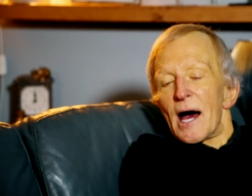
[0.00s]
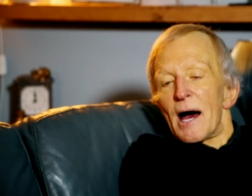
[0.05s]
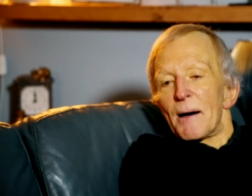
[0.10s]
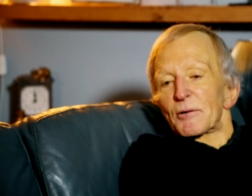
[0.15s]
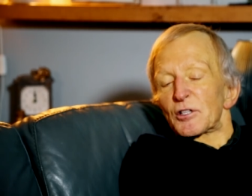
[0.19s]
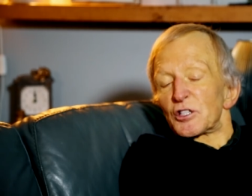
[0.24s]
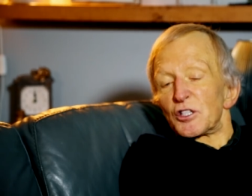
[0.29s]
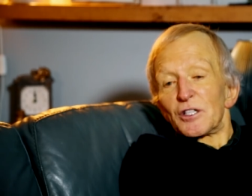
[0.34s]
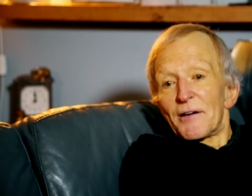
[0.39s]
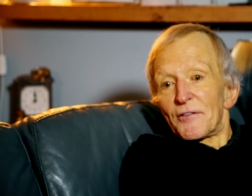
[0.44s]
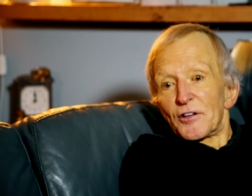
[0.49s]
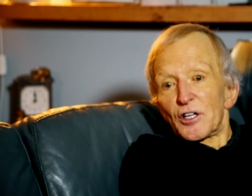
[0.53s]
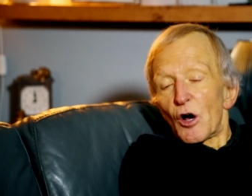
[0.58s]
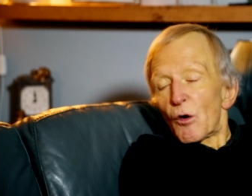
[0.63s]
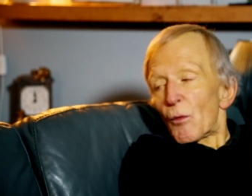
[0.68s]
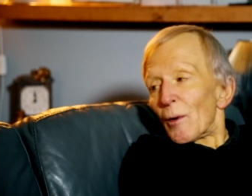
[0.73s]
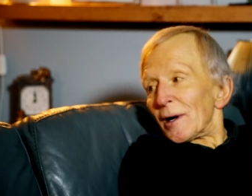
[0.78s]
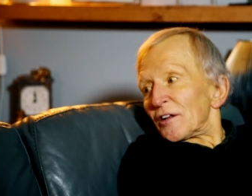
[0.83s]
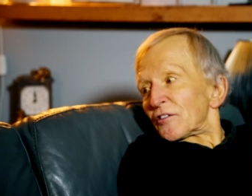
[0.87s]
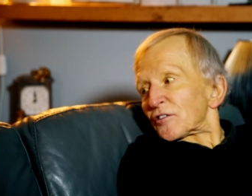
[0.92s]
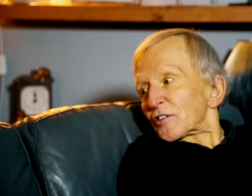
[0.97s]
Because you never know
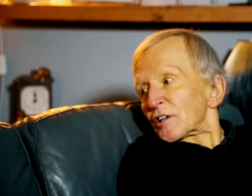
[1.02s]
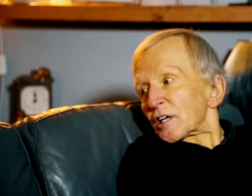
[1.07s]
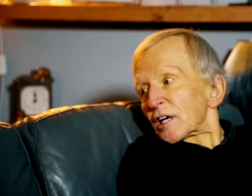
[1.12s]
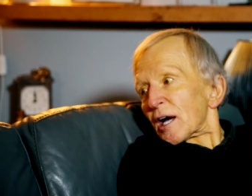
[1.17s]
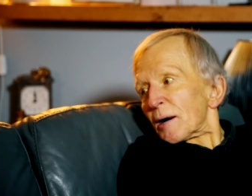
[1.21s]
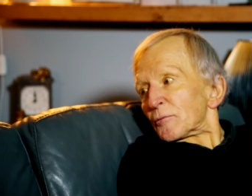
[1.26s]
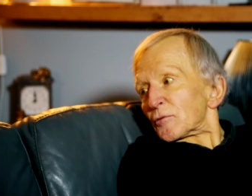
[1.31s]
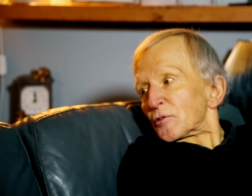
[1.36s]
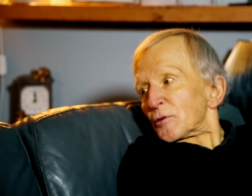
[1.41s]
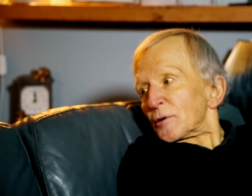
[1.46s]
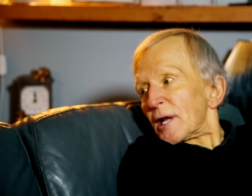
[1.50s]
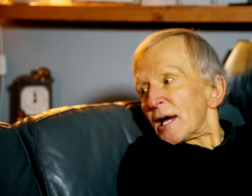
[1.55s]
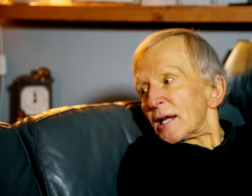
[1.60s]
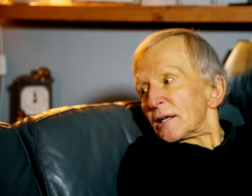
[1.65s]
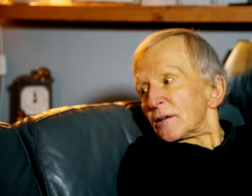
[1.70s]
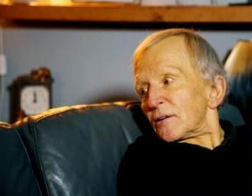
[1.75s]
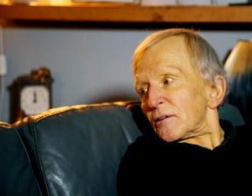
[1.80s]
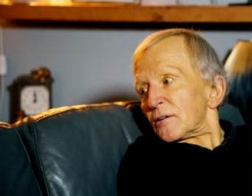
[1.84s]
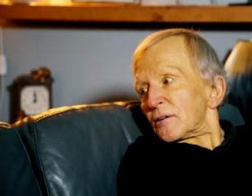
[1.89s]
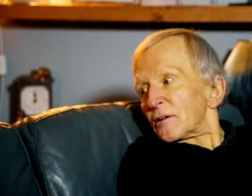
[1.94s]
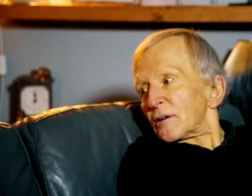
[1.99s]
when it's going to come to an
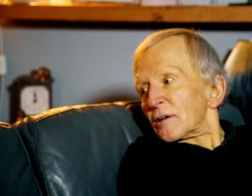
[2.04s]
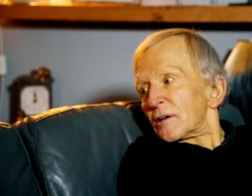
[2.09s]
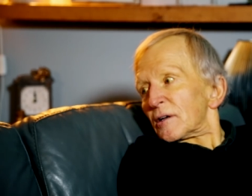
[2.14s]
end.